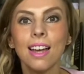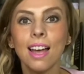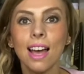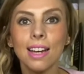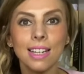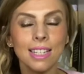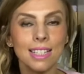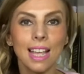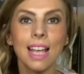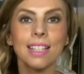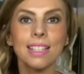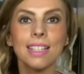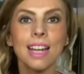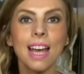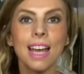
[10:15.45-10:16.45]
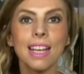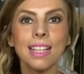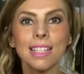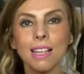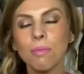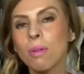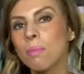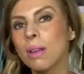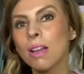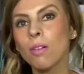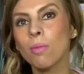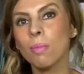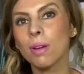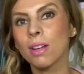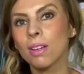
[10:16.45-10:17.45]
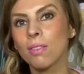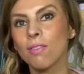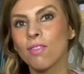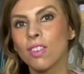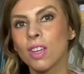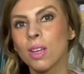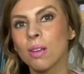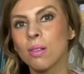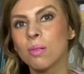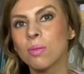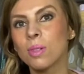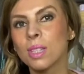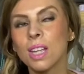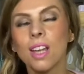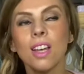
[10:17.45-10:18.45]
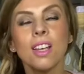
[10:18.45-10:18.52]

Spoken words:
And it's Saturday, so I'm a little bit confused.